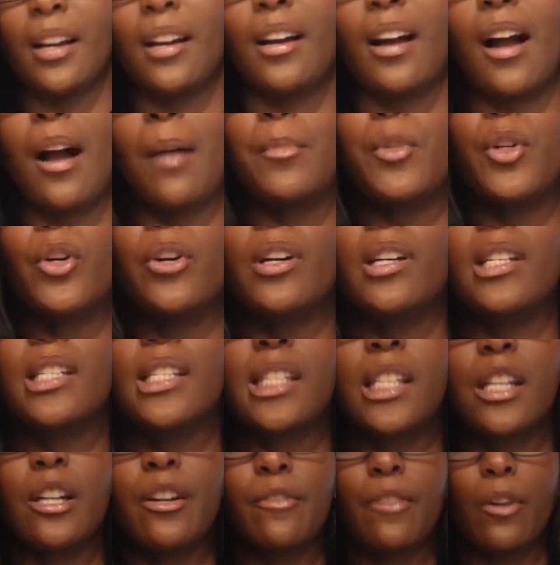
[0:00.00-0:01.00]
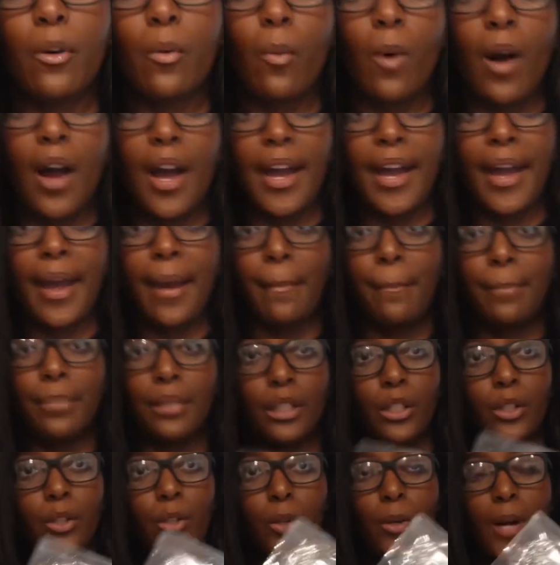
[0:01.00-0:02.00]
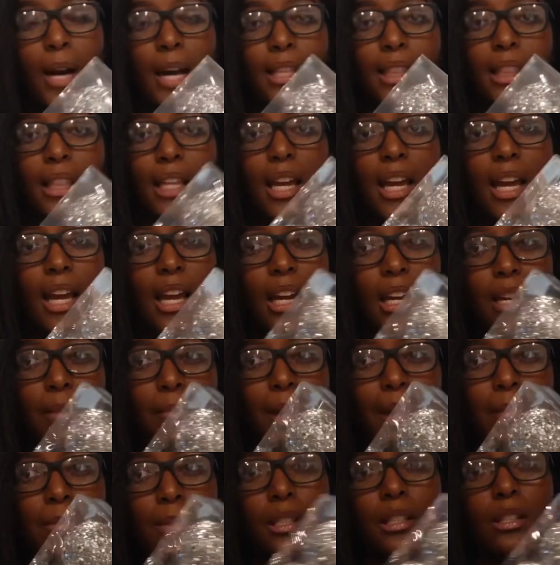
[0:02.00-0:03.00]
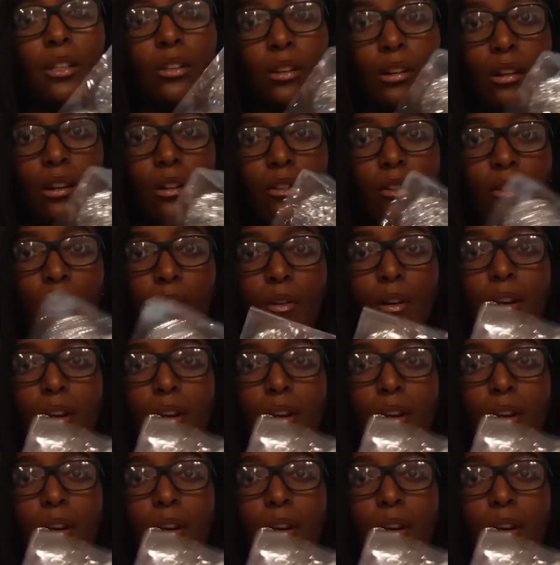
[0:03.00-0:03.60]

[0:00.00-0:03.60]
I'm doing silver, white, and blue, I think. Maybe a little gold.